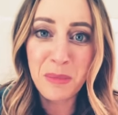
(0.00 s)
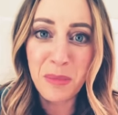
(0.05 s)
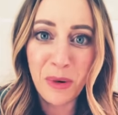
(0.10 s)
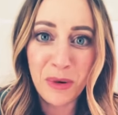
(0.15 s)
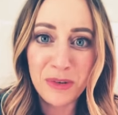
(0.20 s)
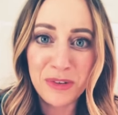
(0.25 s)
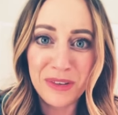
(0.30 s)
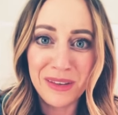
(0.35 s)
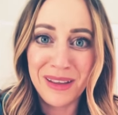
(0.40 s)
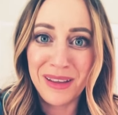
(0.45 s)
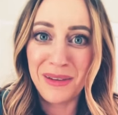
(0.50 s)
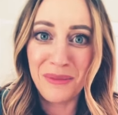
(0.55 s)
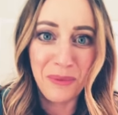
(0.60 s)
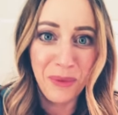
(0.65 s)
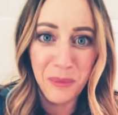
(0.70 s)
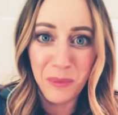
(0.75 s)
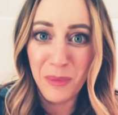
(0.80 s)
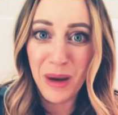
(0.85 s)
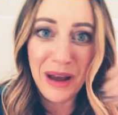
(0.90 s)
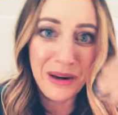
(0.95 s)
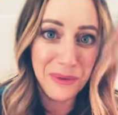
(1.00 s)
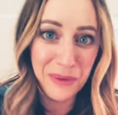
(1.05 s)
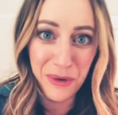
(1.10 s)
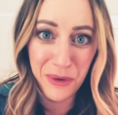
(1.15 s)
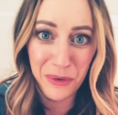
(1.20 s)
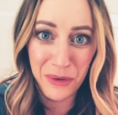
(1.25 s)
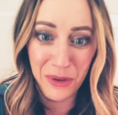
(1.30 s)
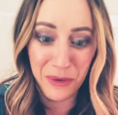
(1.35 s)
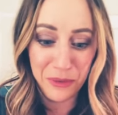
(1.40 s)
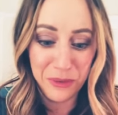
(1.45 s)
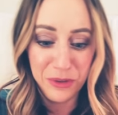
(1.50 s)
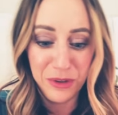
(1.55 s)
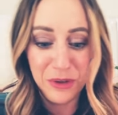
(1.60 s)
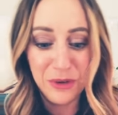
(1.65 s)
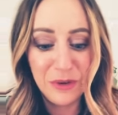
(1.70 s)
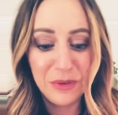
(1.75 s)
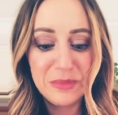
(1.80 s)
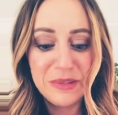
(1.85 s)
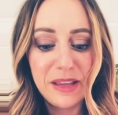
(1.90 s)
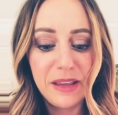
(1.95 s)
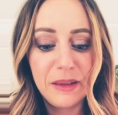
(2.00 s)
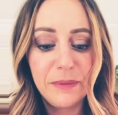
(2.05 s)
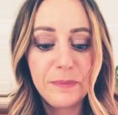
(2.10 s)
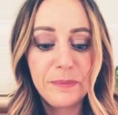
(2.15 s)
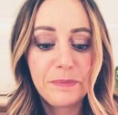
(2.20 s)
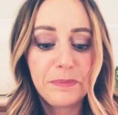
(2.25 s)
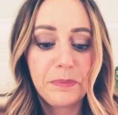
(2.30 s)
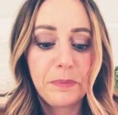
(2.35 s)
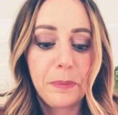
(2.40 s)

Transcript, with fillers: personally when I don't know you. You know what I'm saying?